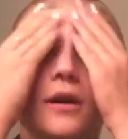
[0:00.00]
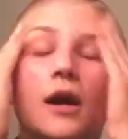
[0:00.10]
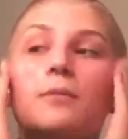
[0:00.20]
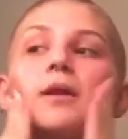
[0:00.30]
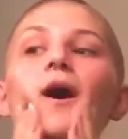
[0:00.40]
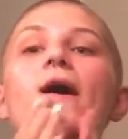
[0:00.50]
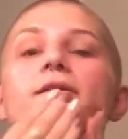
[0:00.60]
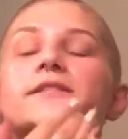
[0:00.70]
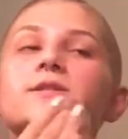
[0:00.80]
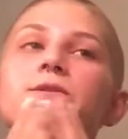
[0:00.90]

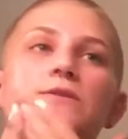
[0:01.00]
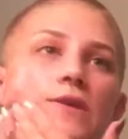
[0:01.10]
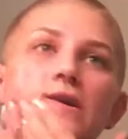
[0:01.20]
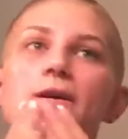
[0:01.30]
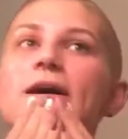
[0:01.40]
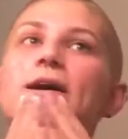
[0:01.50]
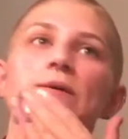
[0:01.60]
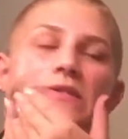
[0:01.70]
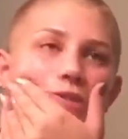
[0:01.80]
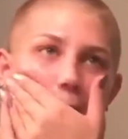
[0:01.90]
I
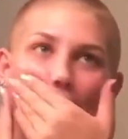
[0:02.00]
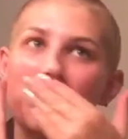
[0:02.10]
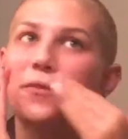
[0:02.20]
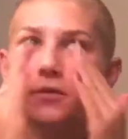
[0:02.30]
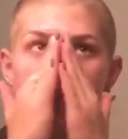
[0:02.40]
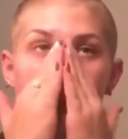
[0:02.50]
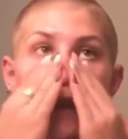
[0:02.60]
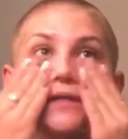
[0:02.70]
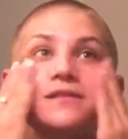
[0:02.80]
always start with dry